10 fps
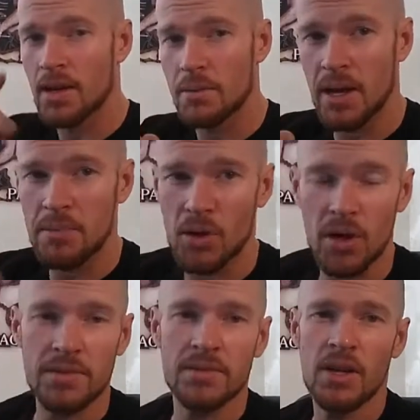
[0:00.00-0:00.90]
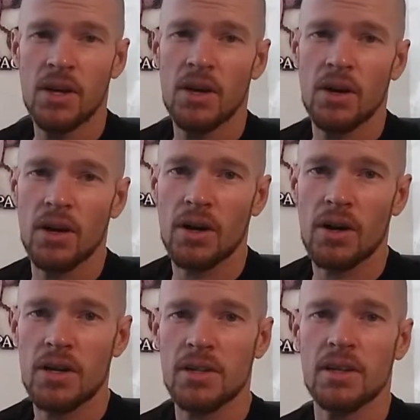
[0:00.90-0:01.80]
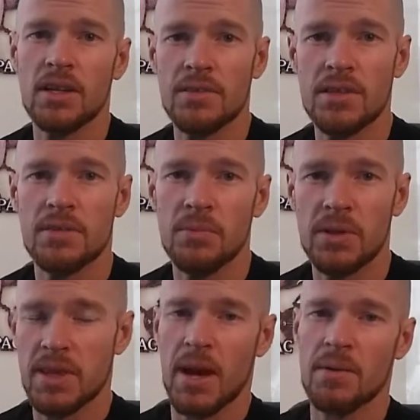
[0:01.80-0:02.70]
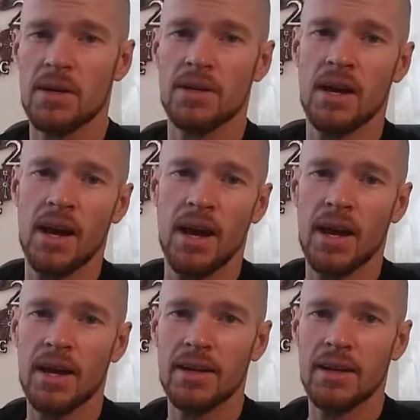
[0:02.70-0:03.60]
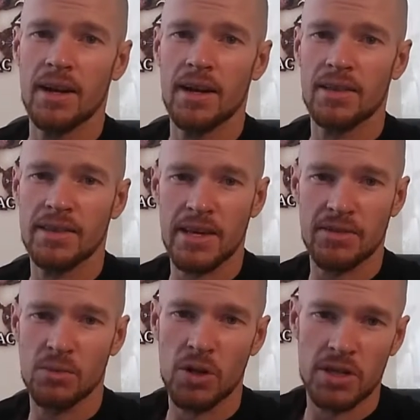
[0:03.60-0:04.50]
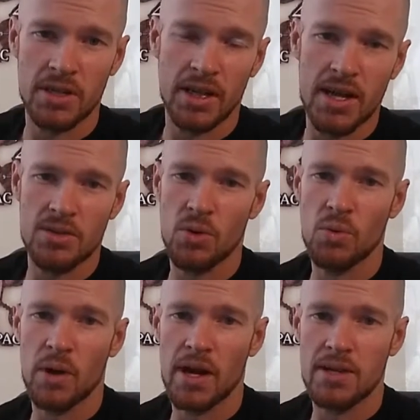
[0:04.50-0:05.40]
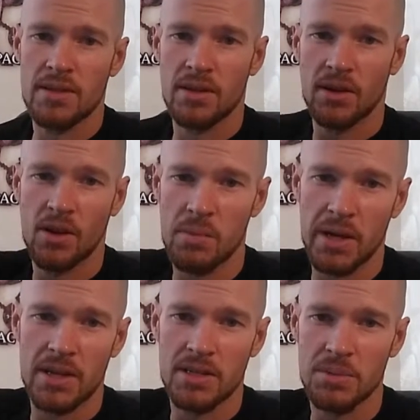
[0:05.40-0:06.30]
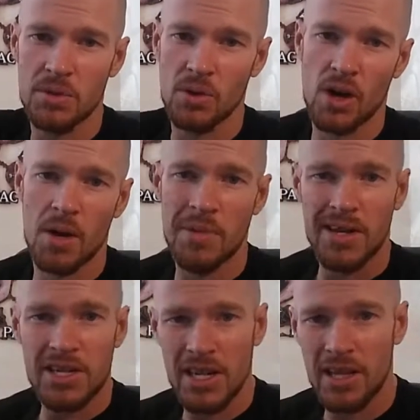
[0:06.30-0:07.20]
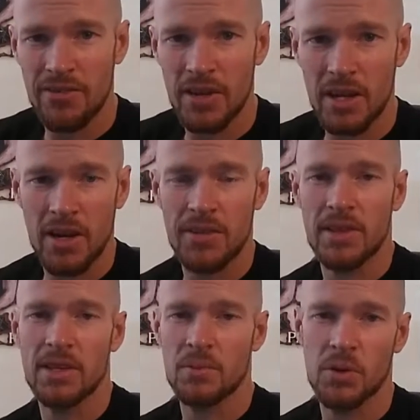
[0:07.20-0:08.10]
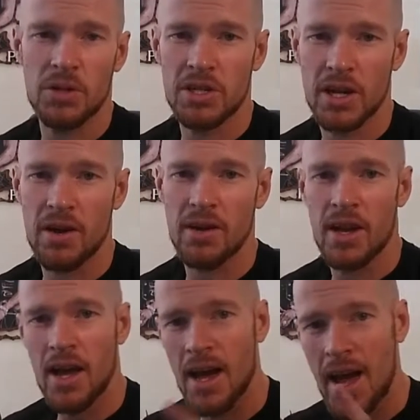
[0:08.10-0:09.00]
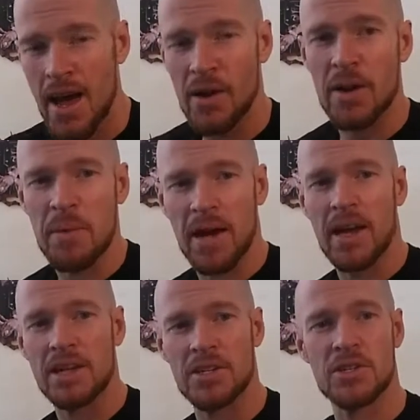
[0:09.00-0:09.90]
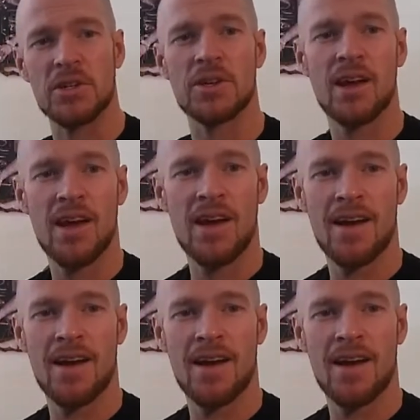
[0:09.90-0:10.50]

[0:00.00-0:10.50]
Keep that in mind. Alright guys, I'm going to leave you with that one. And thanks for watching. And as always, comment and subscribe. Share the video if you think it's worth sharing. And I'll get back at you soon.